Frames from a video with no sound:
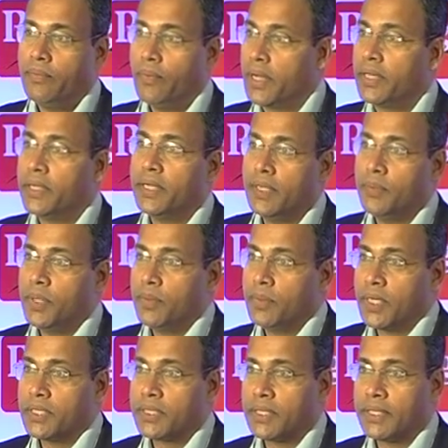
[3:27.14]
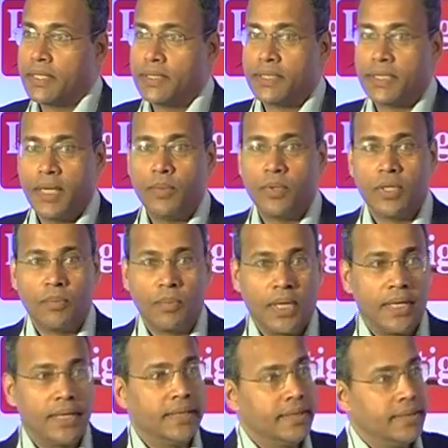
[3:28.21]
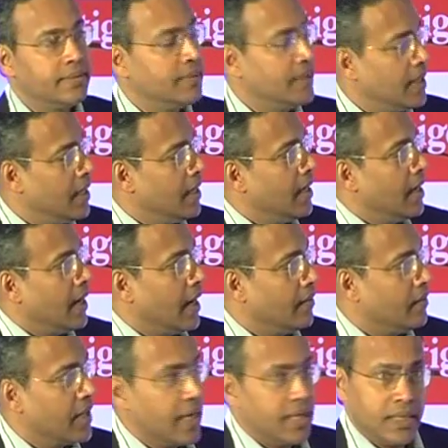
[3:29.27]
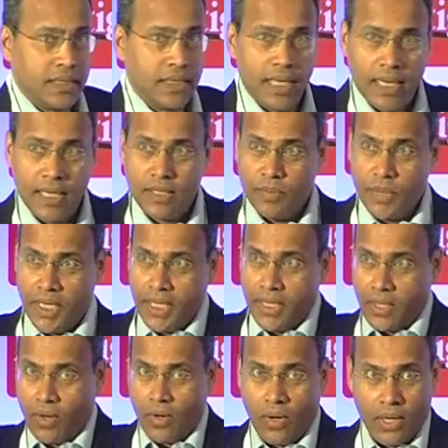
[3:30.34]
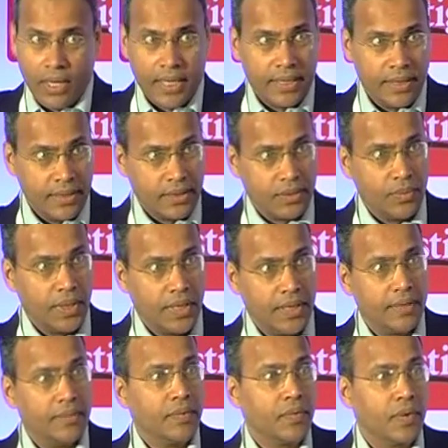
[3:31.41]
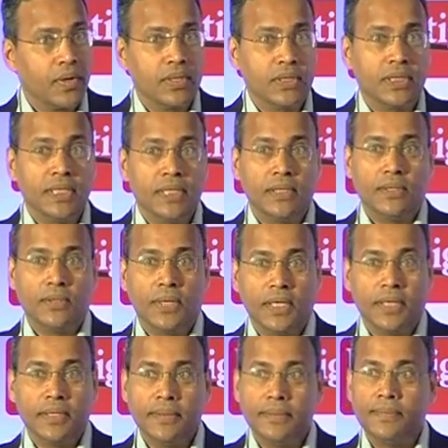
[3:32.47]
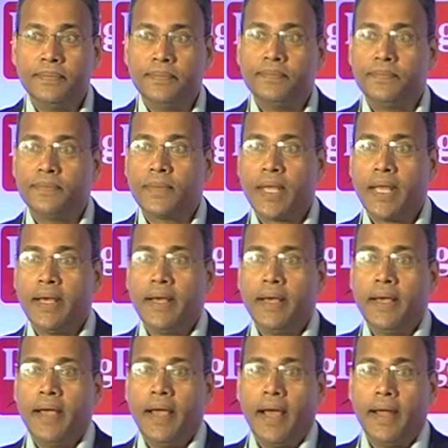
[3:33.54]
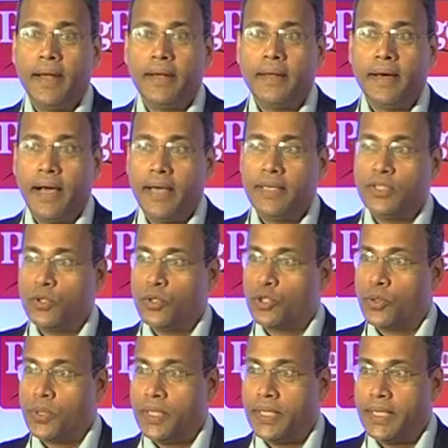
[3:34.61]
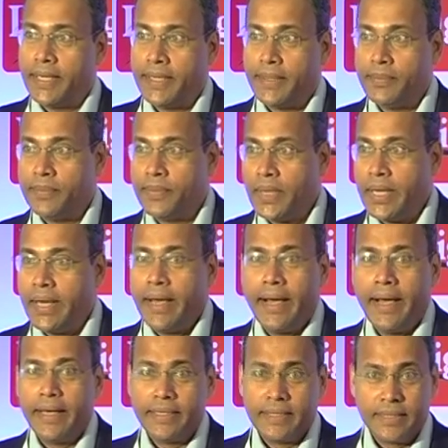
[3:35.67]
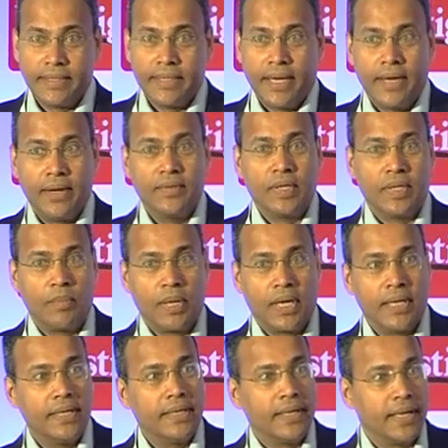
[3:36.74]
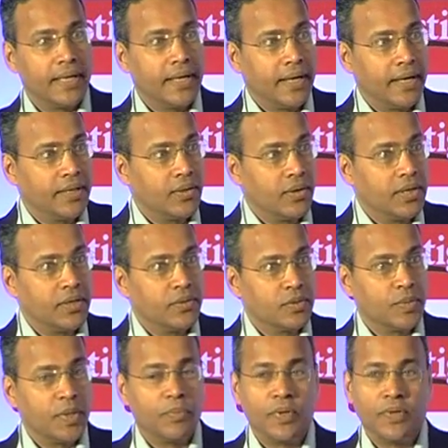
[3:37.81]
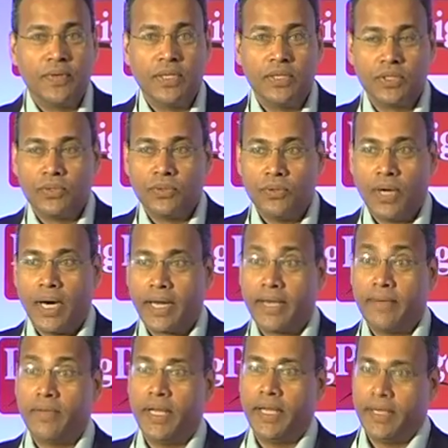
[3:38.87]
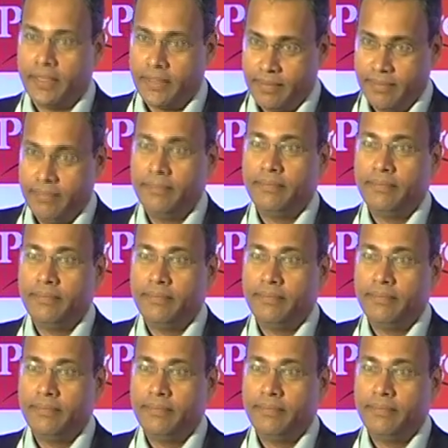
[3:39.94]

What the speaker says: one of the TPM consultants came to the plant, and we had this large meeting in a hall like this where we were all seated together. And as usual, as head of that plant, I thought it was my privilege to arrive late.